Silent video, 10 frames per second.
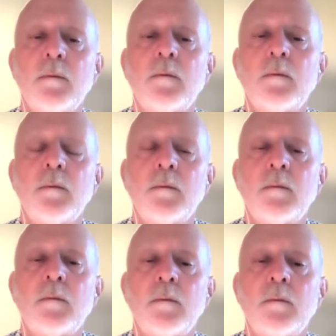
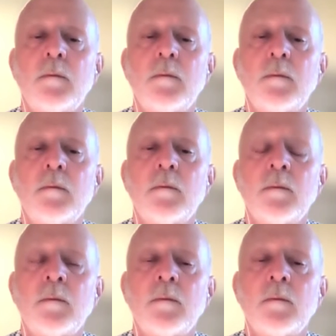
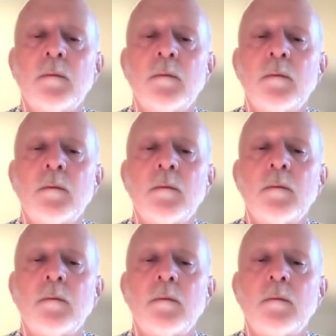
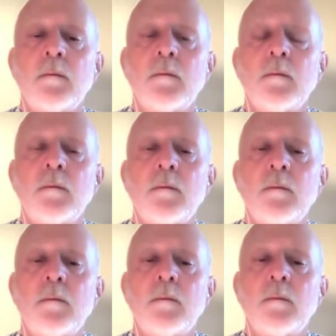
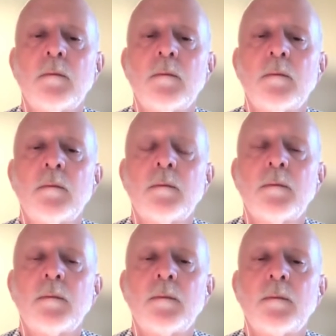
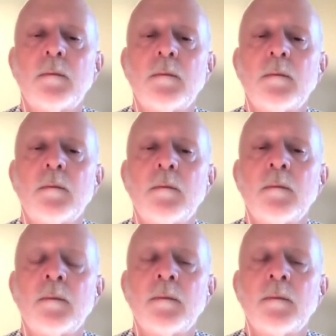(not speaking)